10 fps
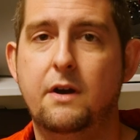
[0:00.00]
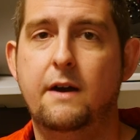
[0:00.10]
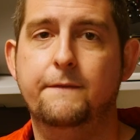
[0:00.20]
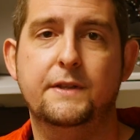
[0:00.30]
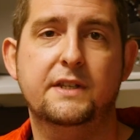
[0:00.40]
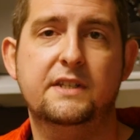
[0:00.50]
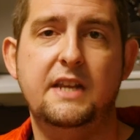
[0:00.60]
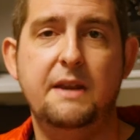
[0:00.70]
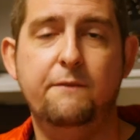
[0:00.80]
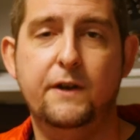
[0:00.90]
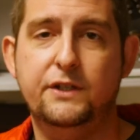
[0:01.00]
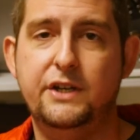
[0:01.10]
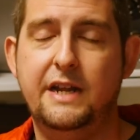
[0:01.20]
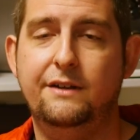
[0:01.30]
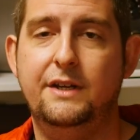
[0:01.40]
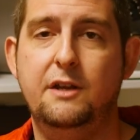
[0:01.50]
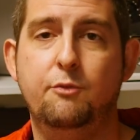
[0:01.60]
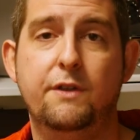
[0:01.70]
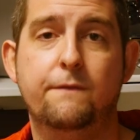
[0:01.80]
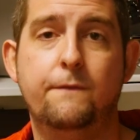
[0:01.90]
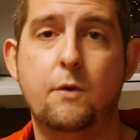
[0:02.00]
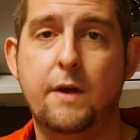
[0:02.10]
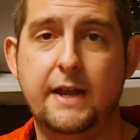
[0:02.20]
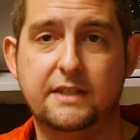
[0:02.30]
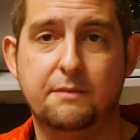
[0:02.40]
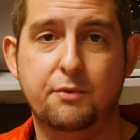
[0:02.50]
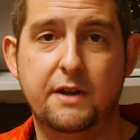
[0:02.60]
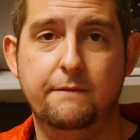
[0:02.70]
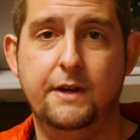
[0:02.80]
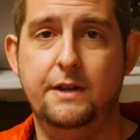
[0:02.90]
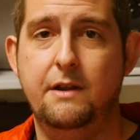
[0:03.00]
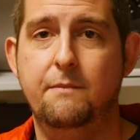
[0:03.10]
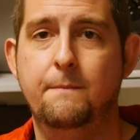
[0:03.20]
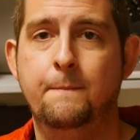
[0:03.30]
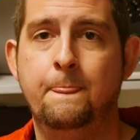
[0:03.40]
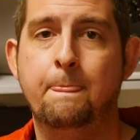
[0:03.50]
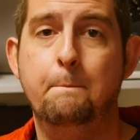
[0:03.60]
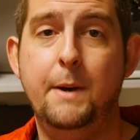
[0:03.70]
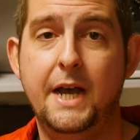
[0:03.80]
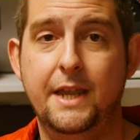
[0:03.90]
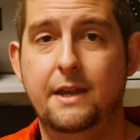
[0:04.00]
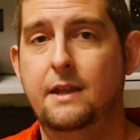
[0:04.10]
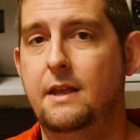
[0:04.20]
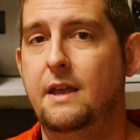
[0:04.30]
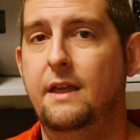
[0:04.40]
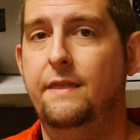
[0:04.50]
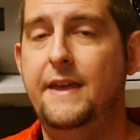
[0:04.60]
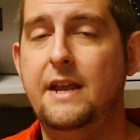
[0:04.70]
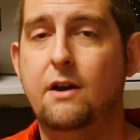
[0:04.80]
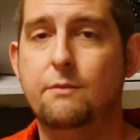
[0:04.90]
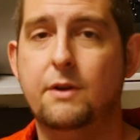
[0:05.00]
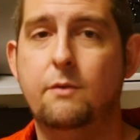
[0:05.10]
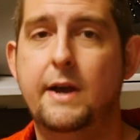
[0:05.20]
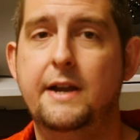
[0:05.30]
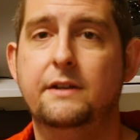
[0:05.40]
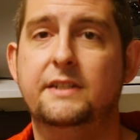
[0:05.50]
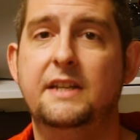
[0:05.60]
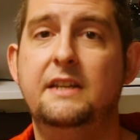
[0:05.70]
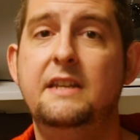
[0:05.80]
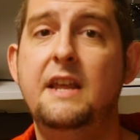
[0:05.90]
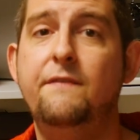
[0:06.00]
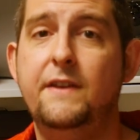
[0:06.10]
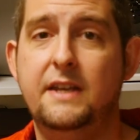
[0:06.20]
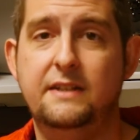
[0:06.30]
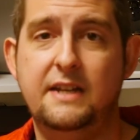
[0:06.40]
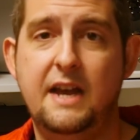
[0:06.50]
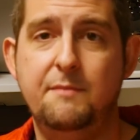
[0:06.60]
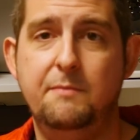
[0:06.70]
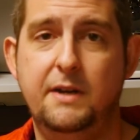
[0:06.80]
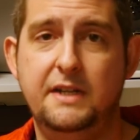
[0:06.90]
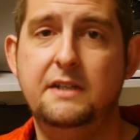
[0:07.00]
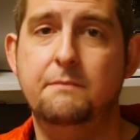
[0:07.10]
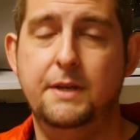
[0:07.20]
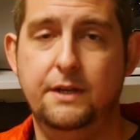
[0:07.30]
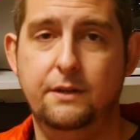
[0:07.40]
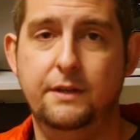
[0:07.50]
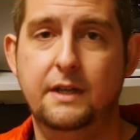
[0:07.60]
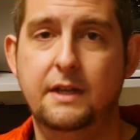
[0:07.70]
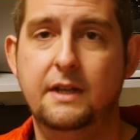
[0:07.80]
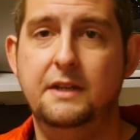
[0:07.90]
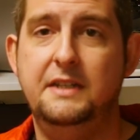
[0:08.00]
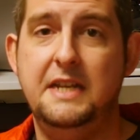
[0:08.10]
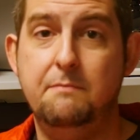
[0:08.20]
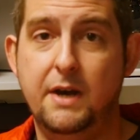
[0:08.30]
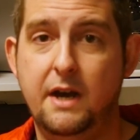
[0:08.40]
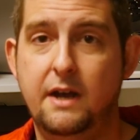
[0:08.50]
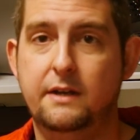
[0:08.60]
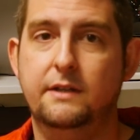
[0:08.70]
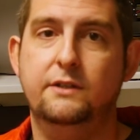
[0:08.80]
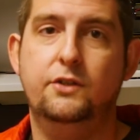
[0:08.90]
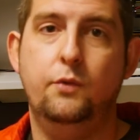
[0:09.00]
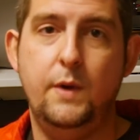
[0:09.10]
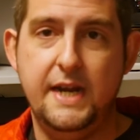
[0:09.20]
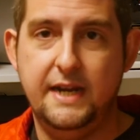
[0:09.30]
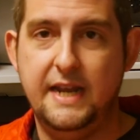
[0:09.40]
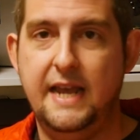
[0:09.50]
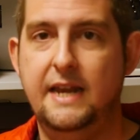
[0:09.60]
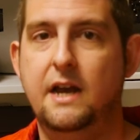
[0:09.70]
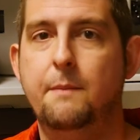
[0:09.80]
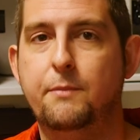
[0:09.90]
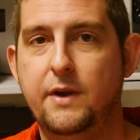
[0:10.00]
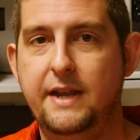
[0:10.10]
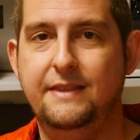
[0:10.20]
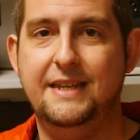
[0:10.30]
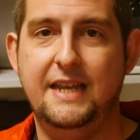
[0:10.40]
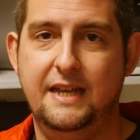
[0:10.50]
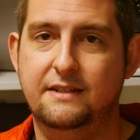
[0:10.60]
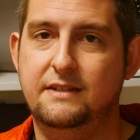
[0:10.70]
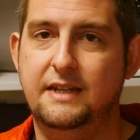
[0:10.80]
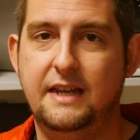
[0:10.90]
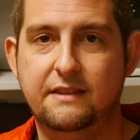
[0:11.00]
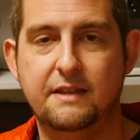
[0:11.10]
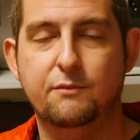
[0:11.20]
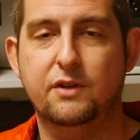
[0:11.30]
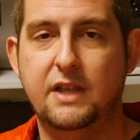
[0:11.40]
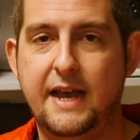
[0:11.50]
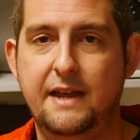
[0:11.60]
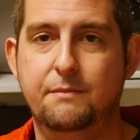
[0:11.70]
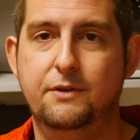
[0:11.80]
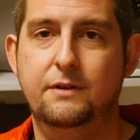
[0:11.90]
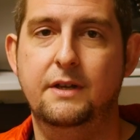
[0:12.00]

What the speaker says: offer the same functionality with 4x the print volume. But they all require significant time and money to build, debug, tweak, and upgrade the kits to get them reliable.